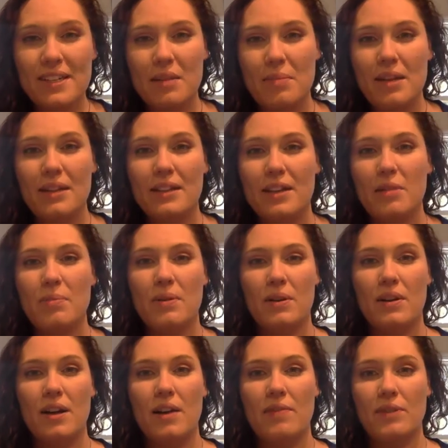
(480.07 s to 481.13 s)
going to be a little
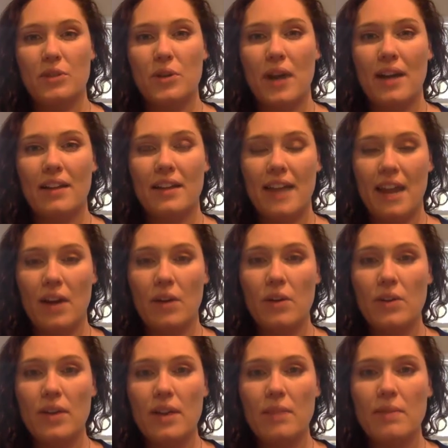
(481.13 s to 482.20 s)
bit of a trial and error
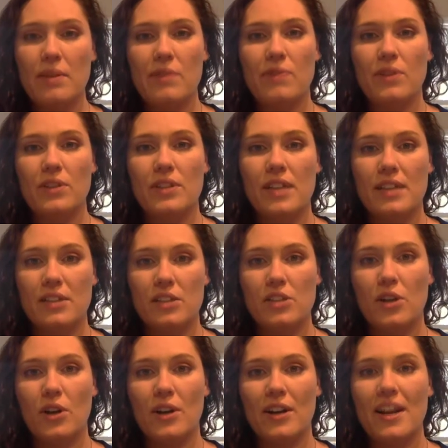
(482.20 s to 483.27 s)
thing when you first get
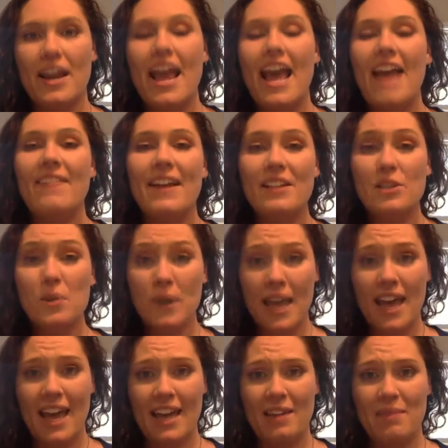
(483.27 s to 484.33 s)
started, and that's
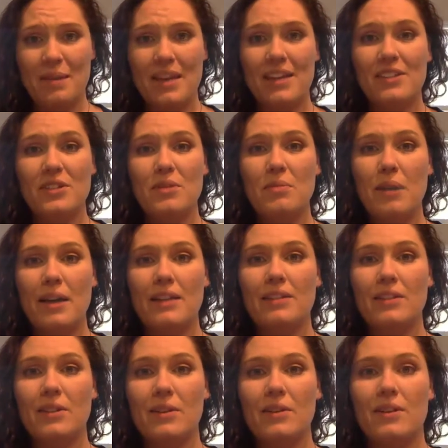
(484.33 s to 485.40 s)
okay because you might
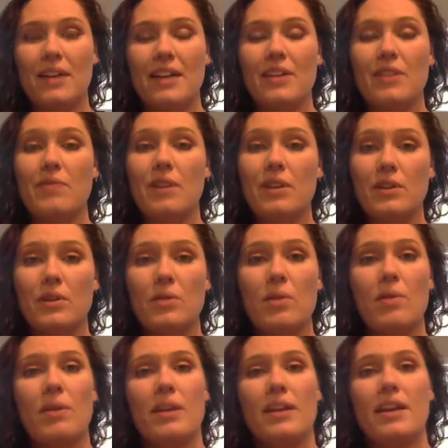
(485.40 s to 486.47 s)
learn that you've
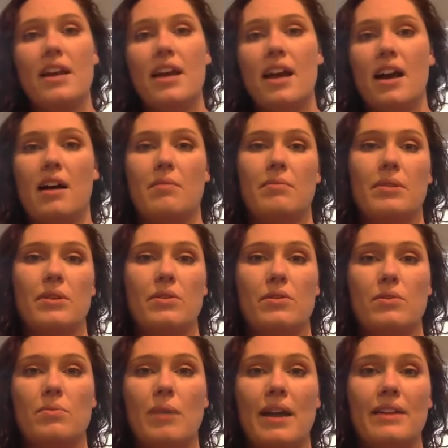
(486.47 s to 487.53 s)
underquoted, um,
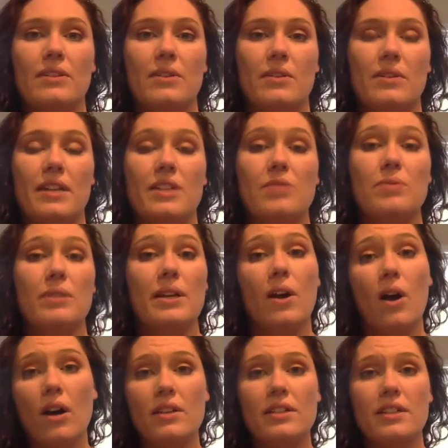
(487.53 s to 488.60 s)
you might learn that it's really
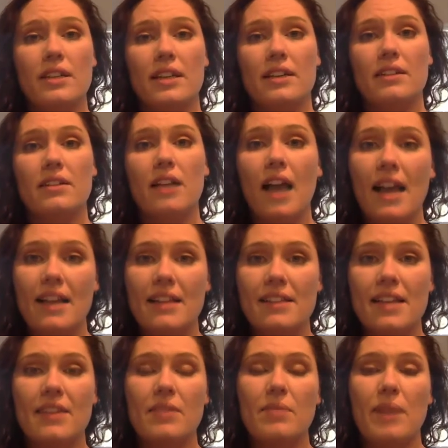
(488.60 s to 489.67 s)
hard to land clients
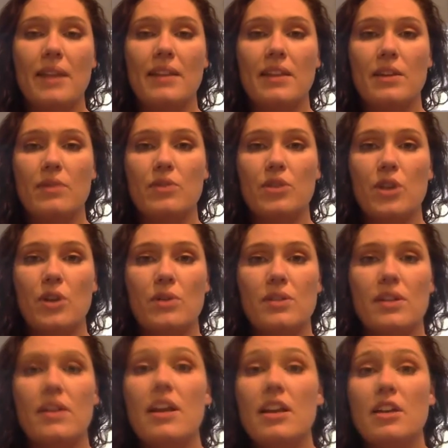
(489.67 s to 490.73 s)
at the rate that you've
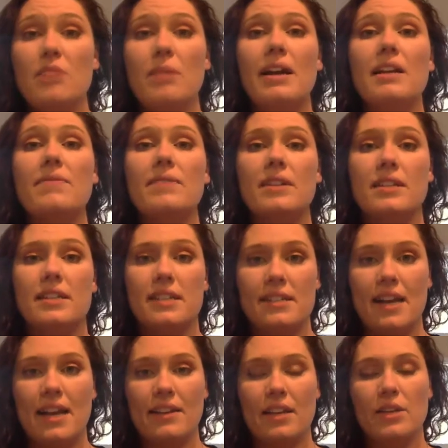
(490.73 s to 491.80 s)
chosen. You might even
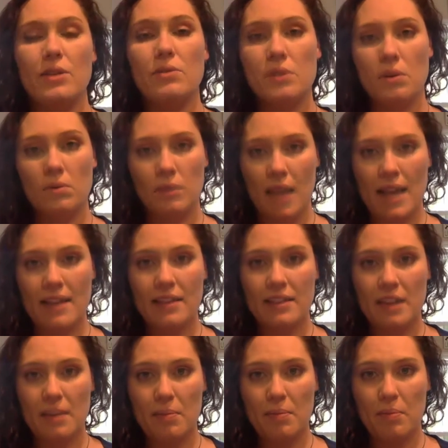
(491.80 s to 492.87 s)
decide that you don't like the
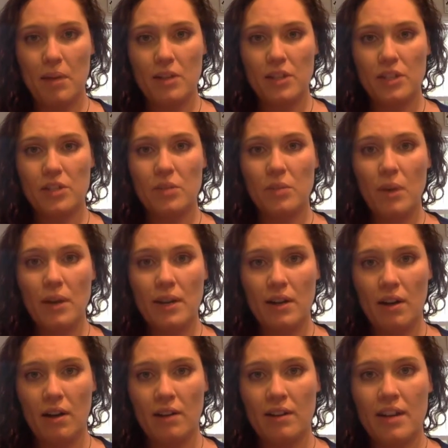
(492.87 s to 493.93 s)
type of projects you're working
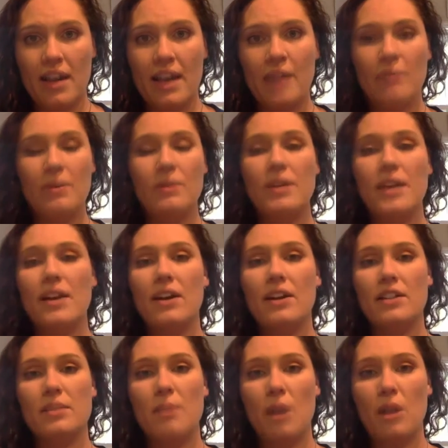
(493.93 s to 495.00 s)
on. And when you take
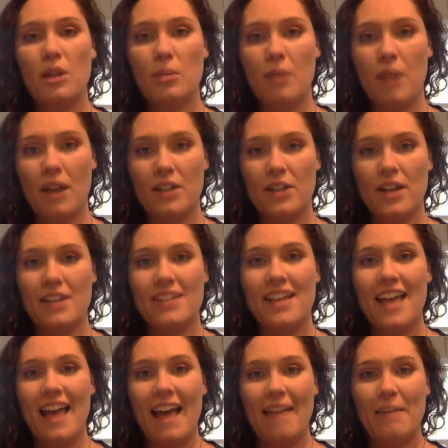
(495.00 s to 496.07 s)
on smaller projects
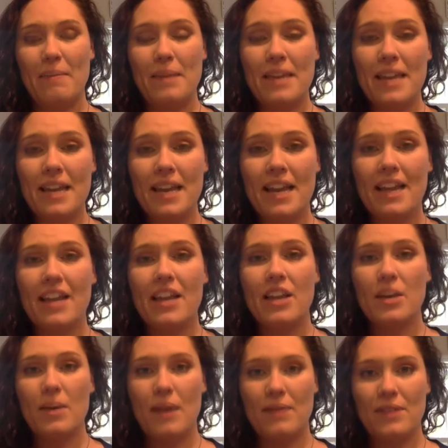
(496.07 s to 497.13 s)
at the beginning,
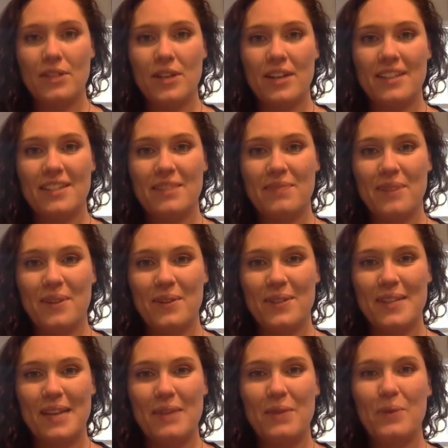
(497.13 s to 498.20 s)
you have the chance to figure this
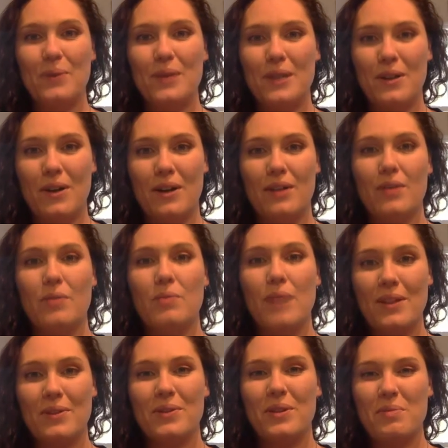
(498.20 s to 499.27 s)
out early on
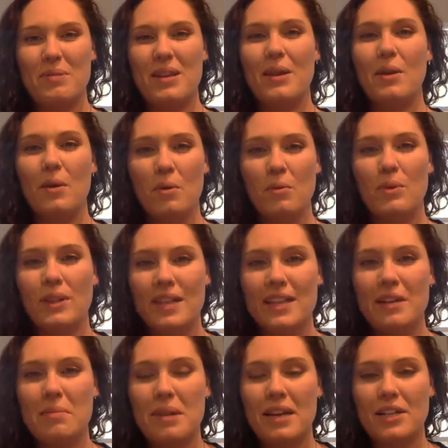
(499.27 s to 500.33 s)
rather than being really
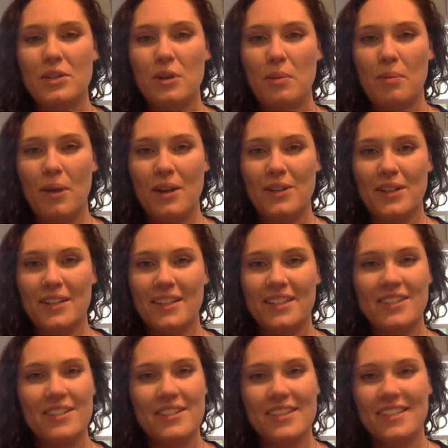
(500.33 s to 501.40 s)
committed to a project that
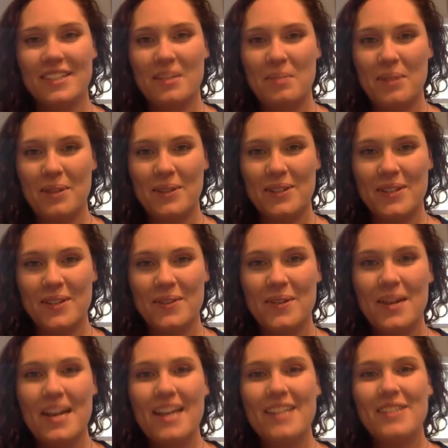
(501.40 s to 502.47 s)
just doesn't appeal to you.
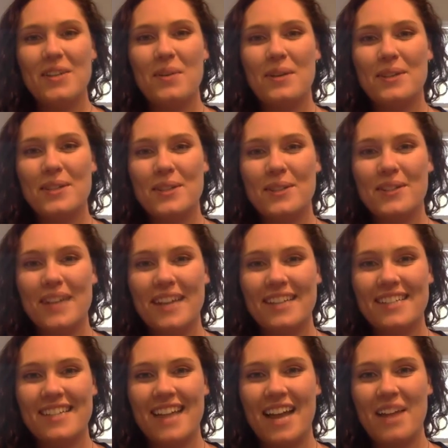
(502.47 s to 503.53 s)
So so until
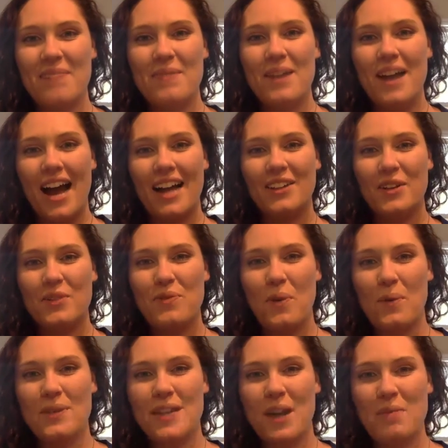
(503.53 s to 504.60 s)
next time, I look
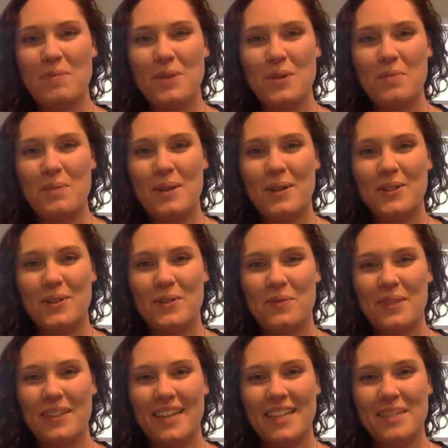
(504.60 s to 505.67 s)
forward to helping you build your
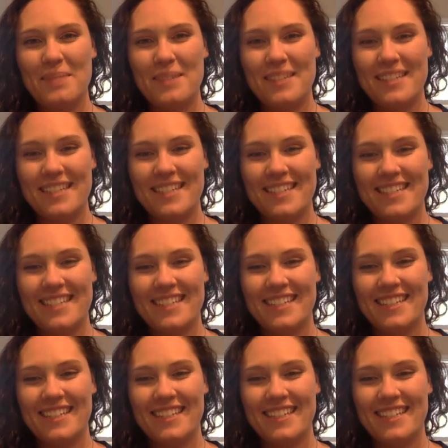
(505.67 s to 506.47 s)
freelance business.